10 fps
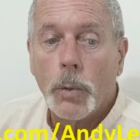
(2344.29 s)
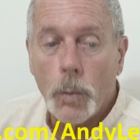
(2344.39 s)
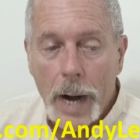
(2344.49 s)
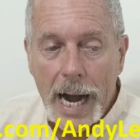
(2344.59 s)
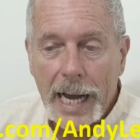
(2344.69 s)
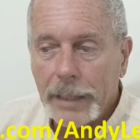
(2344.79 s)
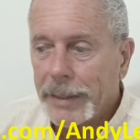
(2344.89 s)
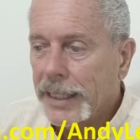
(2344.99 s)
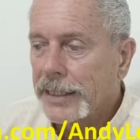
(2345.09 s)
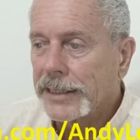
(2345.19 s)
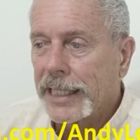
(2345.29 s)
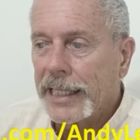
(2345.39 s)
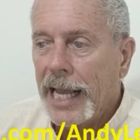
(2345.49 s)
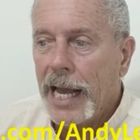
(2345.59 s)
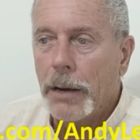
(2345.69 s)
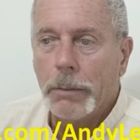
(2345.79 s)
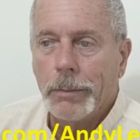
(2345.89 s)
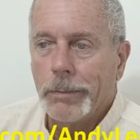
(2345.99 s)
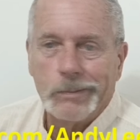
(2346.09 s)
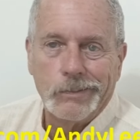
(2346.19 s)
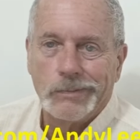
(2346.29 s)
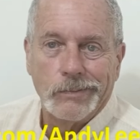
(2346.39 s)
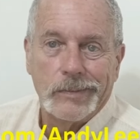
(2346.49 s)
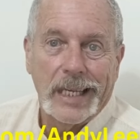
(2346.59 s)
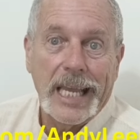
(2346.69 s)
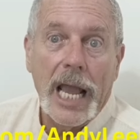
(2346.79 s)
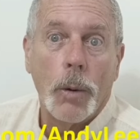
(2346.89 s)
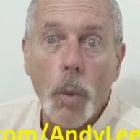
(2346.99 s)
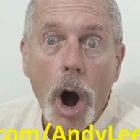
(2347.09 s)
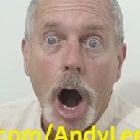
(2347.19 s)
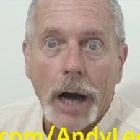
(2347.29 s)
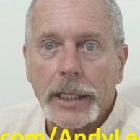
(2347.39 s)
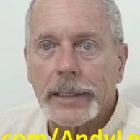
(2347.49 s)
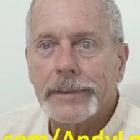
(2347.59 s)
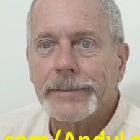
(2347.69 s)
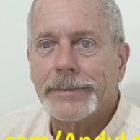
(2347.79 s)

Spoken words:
Why? Because they can't walk.